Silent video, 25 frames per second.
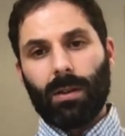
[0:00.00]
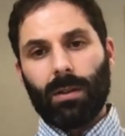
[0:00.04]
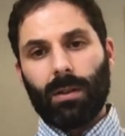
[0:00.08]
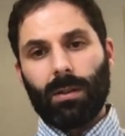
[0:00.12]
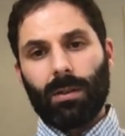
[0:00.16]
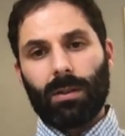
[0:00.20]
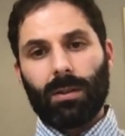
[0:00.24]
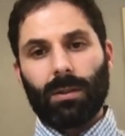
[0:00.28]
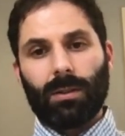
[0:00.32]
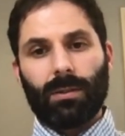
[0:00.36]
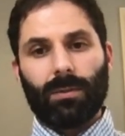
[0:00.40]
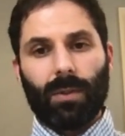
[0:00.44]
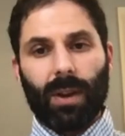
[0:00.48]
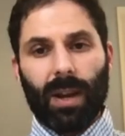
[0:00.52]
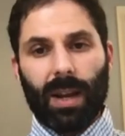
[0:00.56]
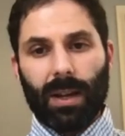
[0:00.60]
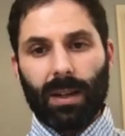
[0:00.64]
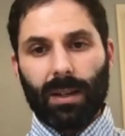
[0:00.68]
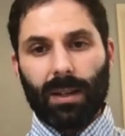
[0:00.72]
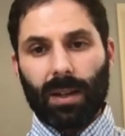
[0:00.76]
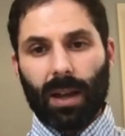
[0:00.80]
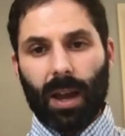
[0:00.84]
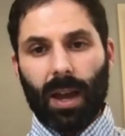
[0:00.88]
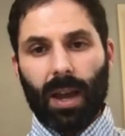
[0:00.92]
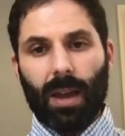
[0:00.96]
strain
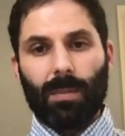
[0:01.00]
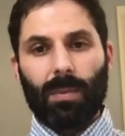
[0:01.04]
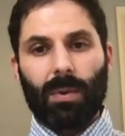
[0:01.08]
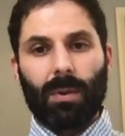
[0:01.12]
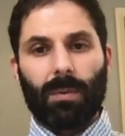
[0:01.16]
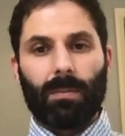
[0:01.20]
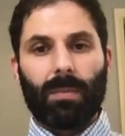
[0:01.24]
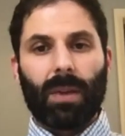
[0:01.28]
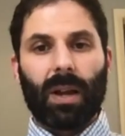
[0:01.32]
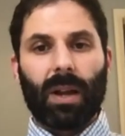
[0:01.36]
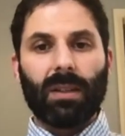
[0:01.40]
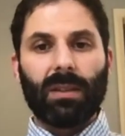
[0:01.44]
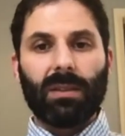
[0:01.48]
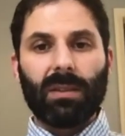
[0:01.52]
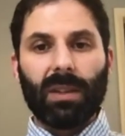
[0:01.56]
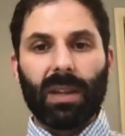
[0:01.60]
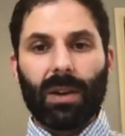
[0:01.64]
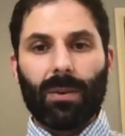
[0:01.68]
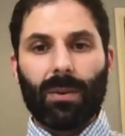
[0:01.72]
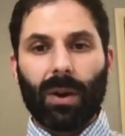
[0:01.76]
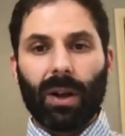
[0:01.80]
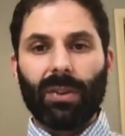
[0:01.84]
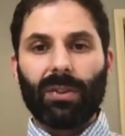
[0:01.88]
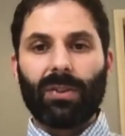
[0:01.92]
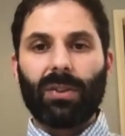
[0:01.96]
type by
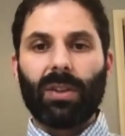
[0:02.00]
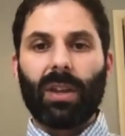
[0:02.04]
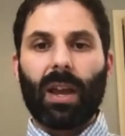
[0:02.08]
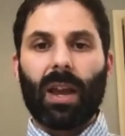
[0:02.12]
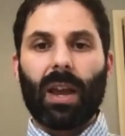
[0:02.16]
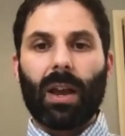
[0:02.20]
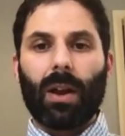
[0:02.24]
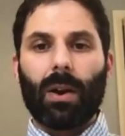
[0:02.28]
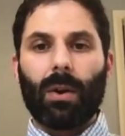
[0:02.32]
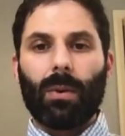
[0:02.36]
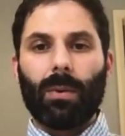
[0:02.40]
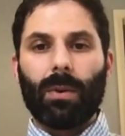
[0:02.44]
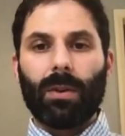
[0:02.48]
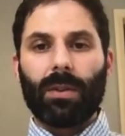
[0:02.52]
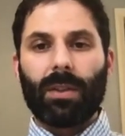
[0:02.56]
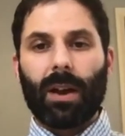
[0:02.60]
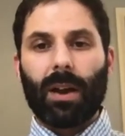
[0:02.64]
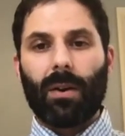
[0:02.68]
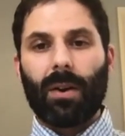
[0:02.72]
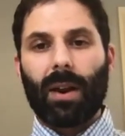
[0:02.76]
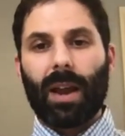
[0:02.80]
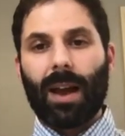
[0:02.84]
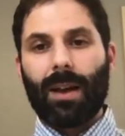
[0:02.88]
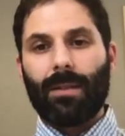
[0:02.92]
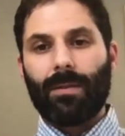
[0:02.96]
sequencing
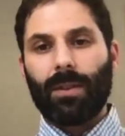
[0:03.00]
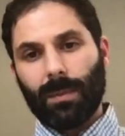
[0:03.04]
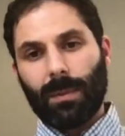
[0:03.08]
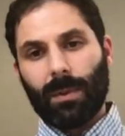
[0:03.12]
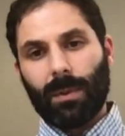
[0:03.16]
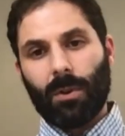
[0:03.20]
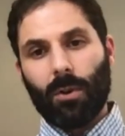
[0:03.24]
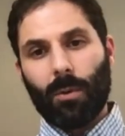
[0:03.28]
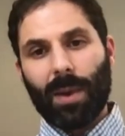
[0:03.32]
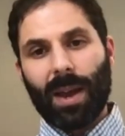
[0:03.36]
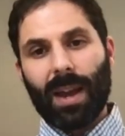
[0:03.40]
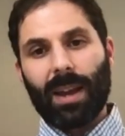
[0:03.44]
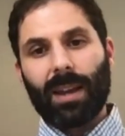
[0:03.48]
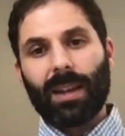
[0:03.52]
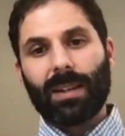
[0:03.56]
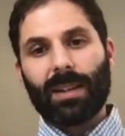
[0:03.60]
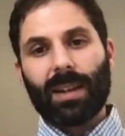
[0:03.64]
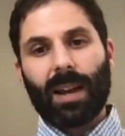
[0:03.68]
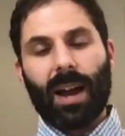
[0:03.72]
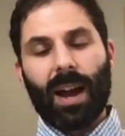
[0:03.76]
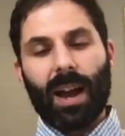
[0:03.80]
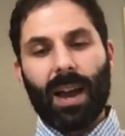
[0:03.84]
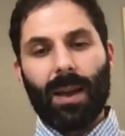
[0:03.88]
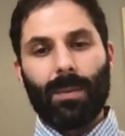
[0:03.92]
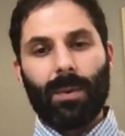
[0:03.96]
without having to go back in
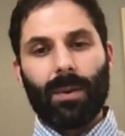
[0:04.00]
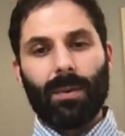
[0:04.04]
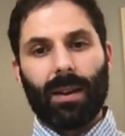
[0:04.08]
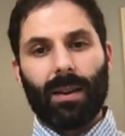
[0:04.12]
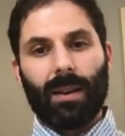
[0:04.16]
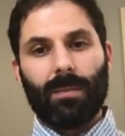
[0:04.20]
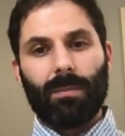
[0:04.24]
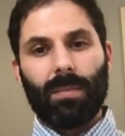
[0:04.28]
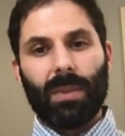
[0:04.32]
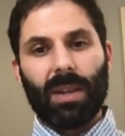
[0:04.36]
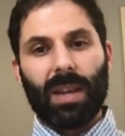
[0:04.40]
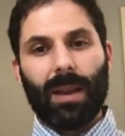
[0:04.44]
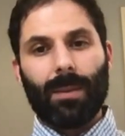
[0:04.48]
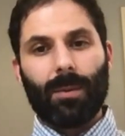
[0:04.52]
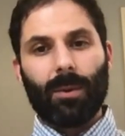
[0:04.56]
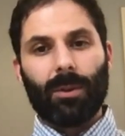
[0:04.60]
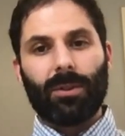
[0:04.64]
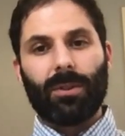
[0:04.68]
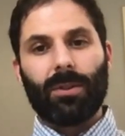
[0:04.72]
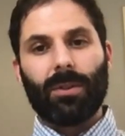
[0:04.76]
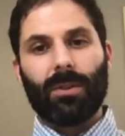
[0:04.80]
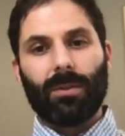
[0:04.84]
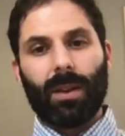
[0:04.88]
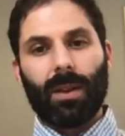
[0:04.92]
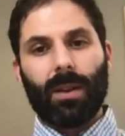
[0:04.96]
time and be able
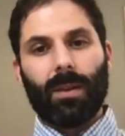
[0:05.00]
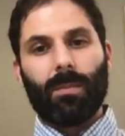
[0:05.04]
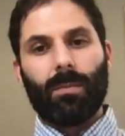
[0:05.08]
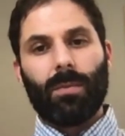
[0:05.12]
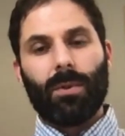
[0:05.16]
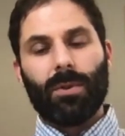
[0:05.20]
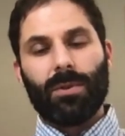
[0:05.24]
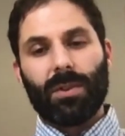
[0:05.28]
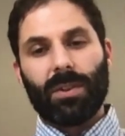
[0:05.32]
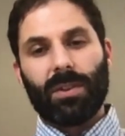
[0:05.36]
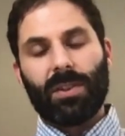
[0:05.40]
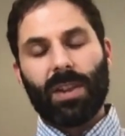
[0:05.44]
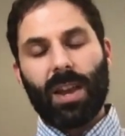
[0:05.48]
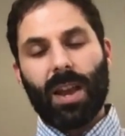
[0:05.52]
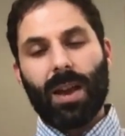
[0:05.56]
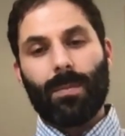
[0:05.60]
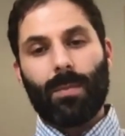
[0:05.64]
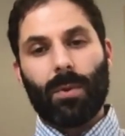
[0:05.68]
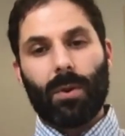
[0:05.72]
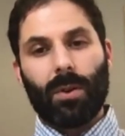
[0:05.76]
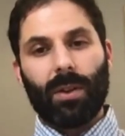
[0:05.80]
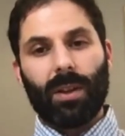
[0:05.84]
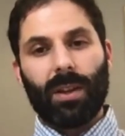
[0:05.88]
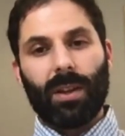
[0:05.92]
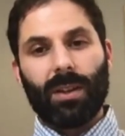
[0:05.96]
to put the
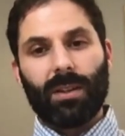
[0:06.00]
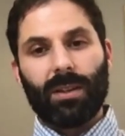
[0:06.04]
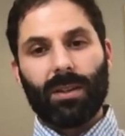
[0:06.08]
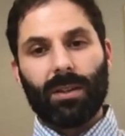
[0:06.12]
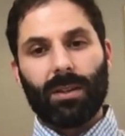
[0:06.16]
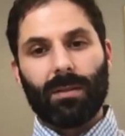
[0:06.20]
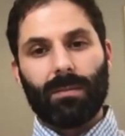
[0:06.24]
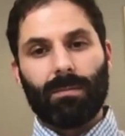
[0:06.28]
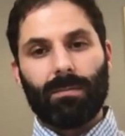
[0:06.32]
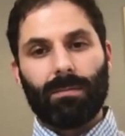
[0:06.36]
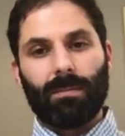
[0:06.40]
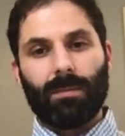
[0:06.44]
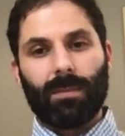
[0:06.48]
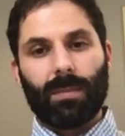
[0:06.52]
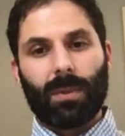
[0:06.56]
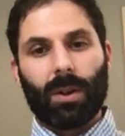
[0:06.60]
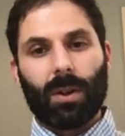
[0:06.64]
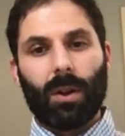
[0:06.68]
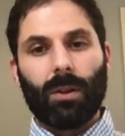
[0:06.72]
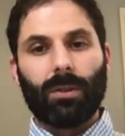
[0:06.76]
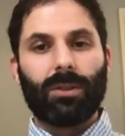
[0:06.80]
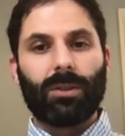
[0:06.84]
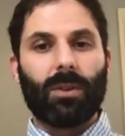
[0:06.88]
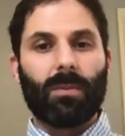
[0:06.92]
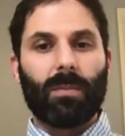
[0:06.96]
sample into
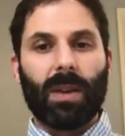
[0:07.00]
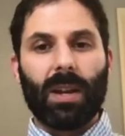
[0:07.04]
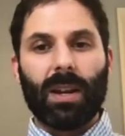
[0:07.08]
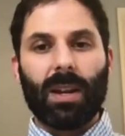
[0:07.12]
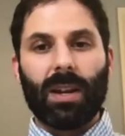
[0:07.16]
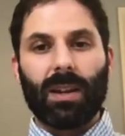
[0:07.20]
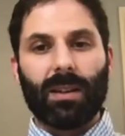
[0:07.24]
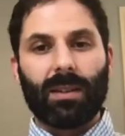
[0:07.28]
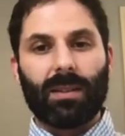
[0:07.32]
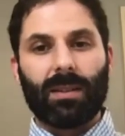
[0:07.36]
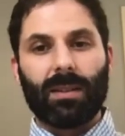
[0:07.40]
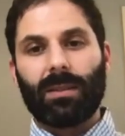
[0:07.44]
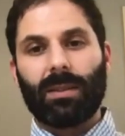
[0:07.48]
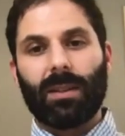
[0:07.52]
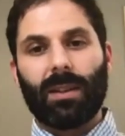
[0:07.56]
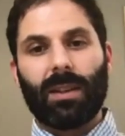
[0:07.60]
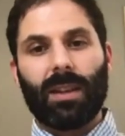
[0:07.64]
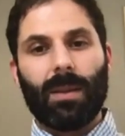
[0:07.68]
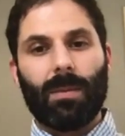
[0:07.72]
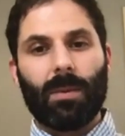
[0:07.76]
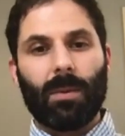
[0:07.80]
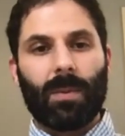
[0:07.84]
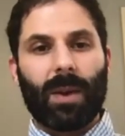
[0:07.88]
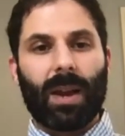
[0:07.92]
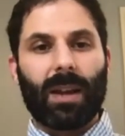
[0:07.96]
culture media to keep
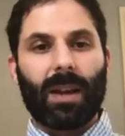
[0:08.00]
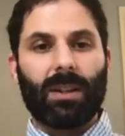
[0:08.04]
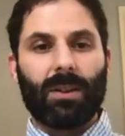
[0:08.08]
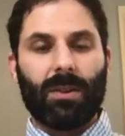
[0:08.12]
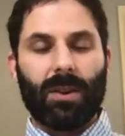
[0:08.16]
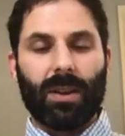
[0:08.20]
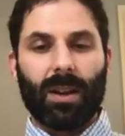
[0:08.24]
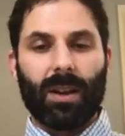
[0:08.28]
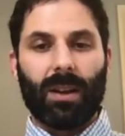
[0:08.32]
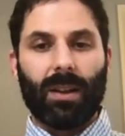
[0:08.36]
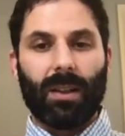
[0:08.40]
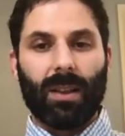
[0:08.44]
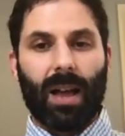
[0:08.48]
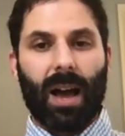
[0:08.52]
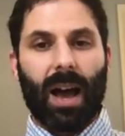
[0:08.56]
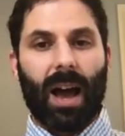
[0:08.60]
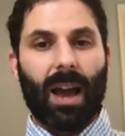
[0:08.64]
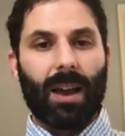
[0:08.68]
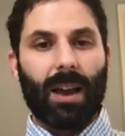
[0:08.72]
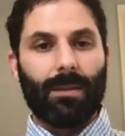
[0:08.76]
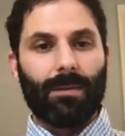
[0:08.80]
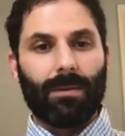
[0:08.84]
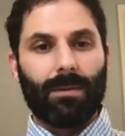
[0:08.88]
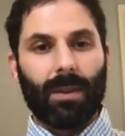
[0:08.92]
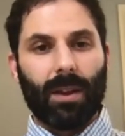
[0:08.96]
the bacteria
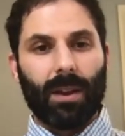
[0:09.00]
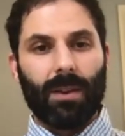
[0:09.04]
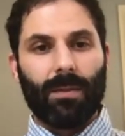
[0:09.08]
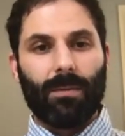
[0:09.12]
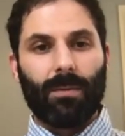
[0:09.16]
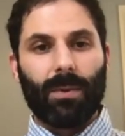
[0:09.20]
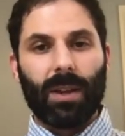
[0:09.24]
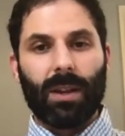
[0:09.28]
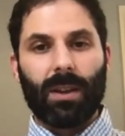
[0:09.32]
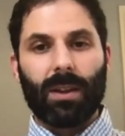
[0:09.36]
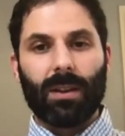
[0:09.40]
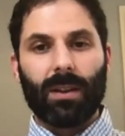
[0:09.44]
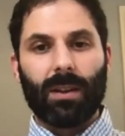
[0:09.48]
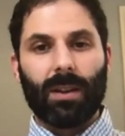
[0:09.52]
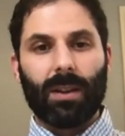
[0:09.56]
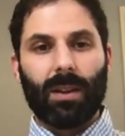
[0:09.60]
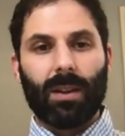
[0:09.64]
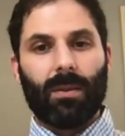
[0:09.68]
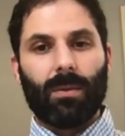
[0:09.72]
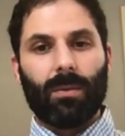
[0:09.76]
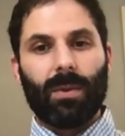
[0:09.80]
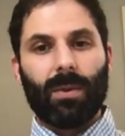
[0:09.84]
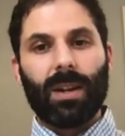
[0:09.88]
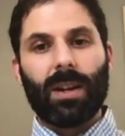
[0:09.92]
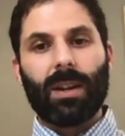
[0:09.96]
alive, that if we could
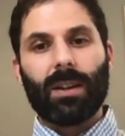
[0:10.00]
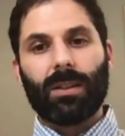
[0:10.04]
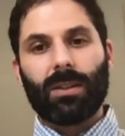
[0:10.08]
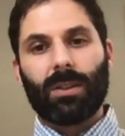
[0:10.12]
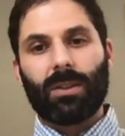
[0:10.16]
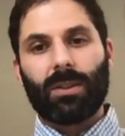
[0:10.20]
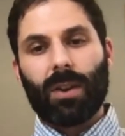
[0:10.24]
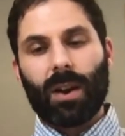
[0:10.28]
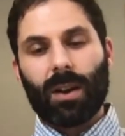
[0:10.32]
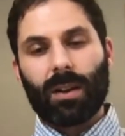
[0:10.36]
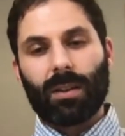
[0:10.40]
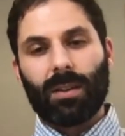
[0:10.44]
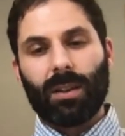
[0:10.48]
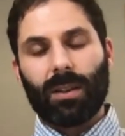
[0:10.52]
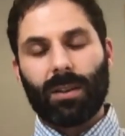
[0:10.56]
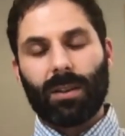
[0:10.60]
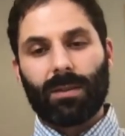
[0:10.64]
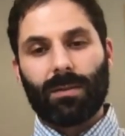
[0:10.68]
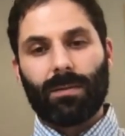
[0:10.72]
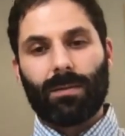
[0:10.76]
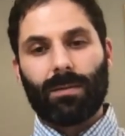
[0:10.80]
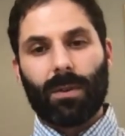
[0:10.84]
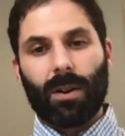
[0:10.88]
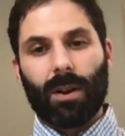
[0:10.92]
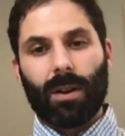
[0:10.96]
reconstruct
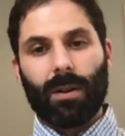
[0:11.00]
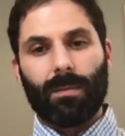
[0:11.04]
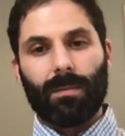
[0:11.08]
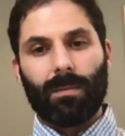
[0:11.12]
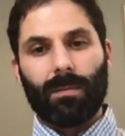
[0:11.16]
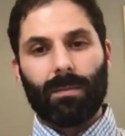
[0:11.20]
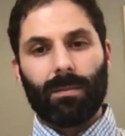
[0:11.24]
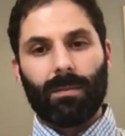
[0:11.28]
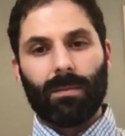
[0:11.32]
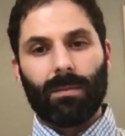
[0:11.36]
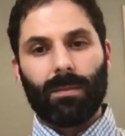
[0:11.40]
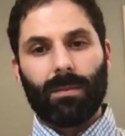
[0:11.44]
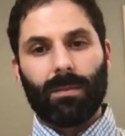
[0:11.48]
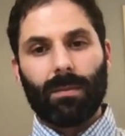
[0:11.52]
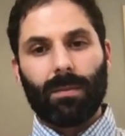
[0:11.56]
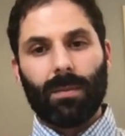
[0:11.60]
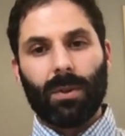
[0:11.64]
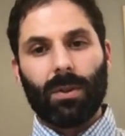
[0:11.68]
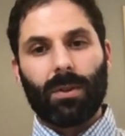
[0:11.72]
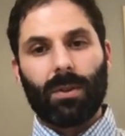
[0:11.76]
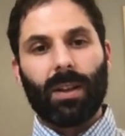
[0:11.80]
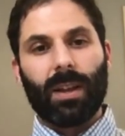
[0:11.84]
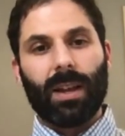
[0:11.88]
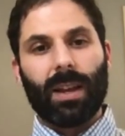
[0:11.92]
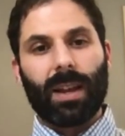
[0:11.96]
this from
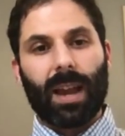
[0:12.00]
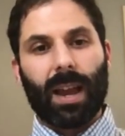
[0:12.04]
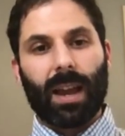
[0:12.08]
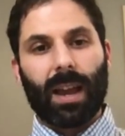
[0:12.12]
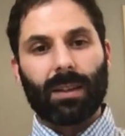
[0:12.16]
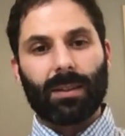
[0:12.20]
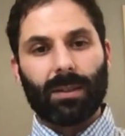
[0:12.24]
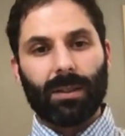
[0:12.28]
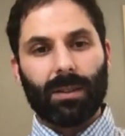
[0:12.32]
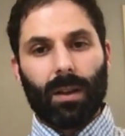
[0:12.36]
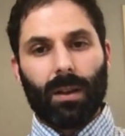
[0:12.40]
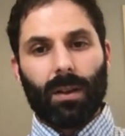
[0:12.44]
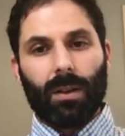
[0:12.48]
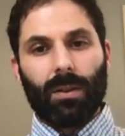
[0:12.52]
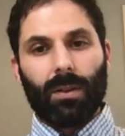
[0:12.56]
nucleic acid.